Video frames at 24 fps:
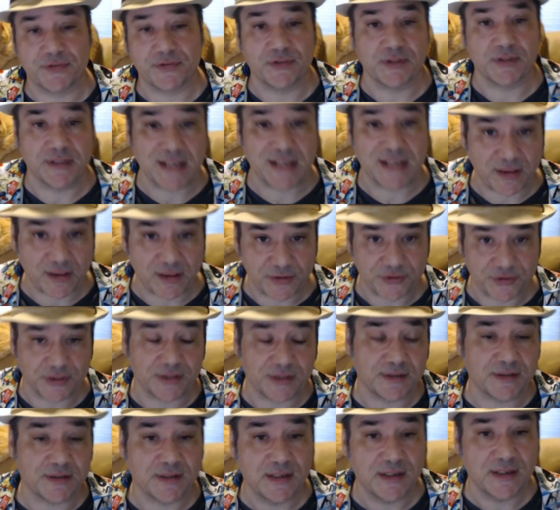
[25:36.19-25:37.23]
They're
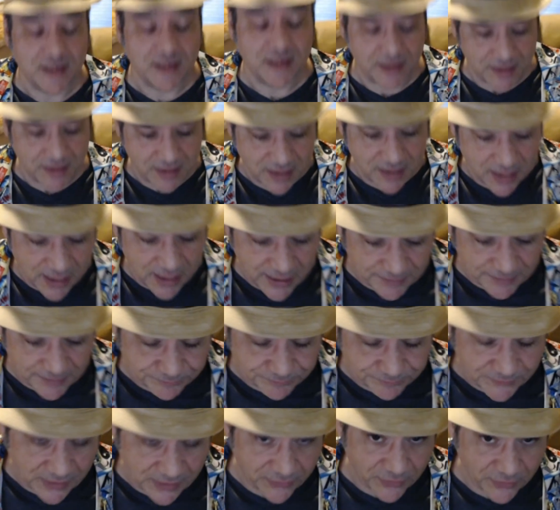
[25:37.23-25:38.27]
intelligent,
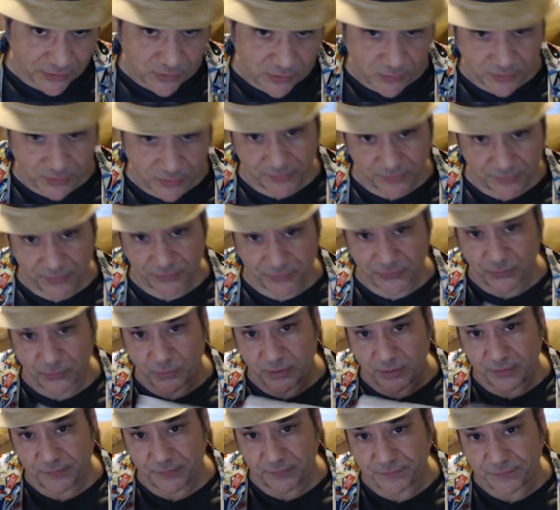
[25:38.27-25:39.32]
and they're
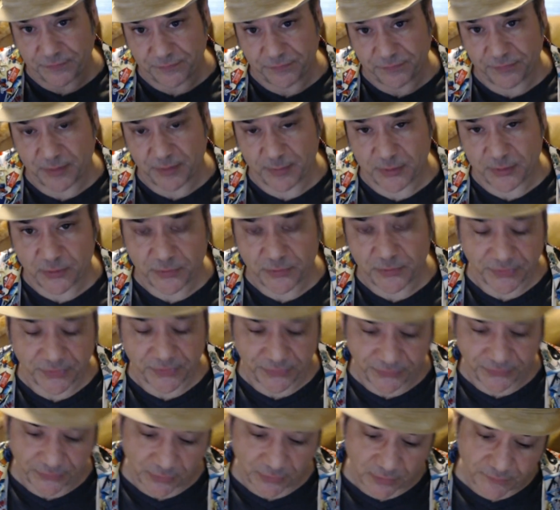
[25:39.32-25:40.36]
sort of the
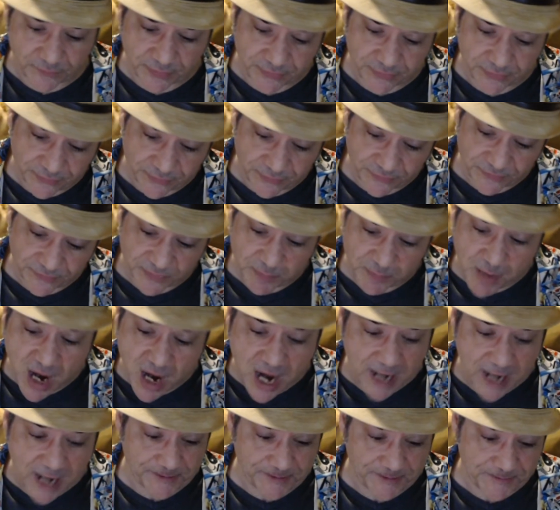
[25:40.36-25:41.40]
Medusa's servants and
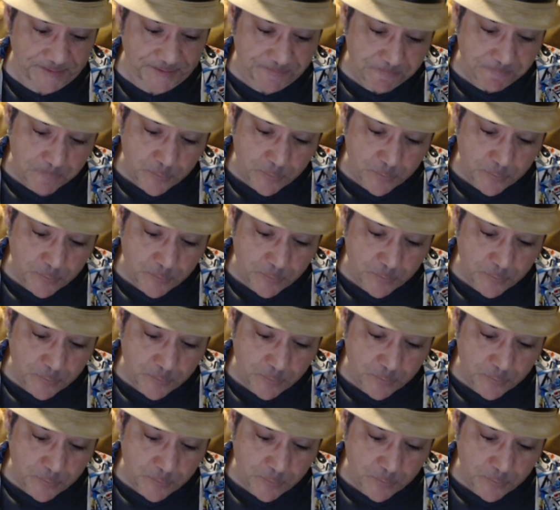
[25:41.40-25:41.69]
spies.